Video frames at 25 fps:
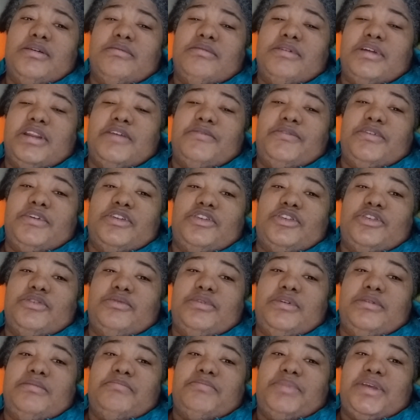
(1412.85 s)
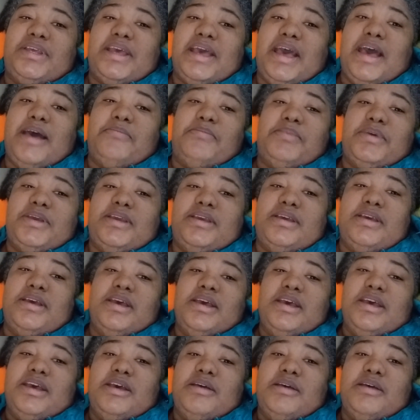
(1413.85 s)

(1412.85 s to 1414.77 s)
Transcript: whatever you're doing, be happy,